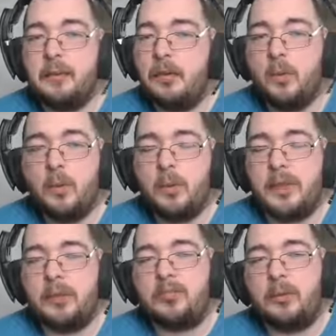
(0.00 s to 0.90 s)
All
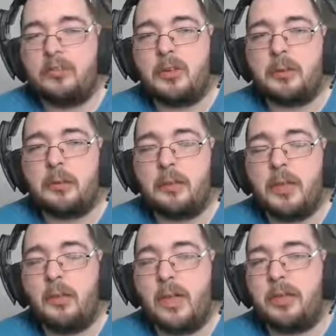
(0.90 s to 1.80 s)
links are in the description
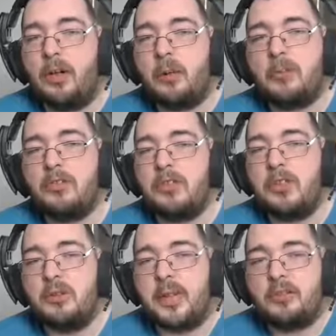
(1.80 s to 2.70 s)
below, and I will see you
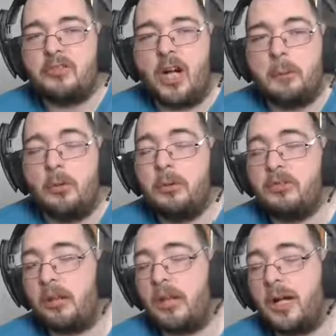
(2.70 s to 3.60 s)
next time.
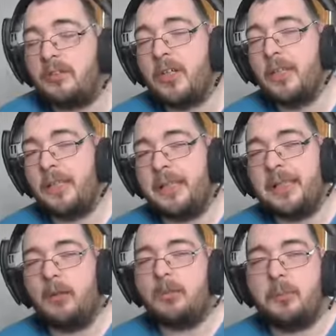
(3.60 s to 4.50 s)
Also, guys, Nier
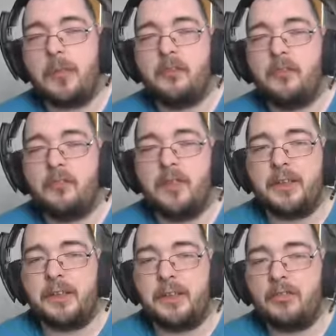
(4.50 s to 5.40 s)
Automata
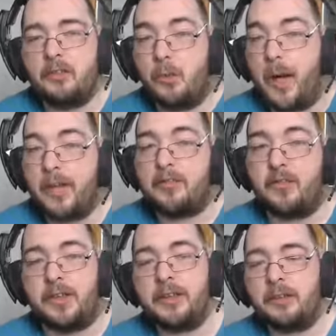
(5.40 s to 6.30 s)
finishes, or has
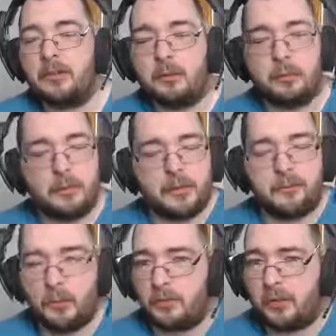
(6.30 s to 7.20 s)
finished, so the
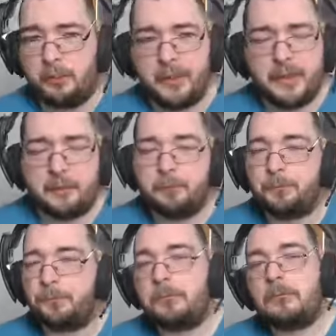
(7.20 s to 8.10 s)
playthrough is complete.
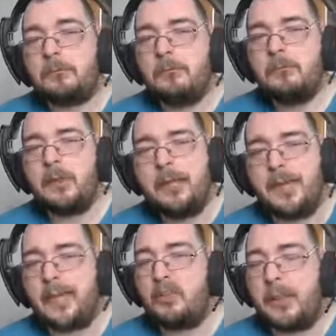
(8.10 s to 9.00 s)
And
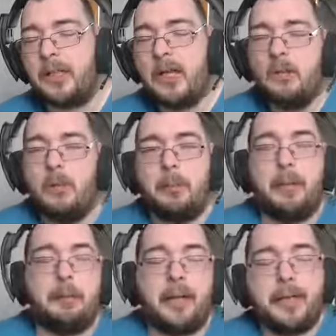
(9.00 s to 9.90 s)
next week will be a
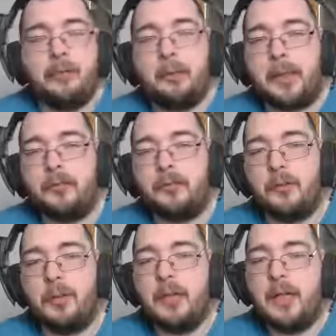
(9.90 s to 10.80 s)
brand new playthrough,
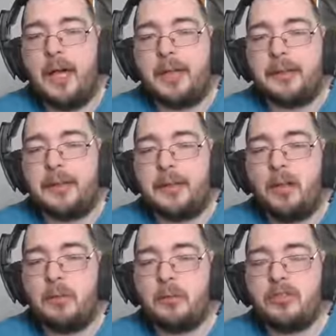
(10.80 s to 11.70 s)
and I
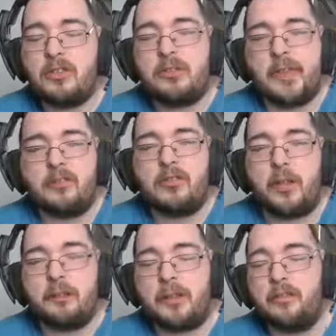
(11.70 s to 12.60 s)
will see you next
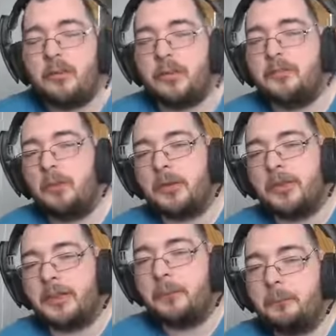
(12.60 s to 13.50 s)
time. Thank you so much for watching.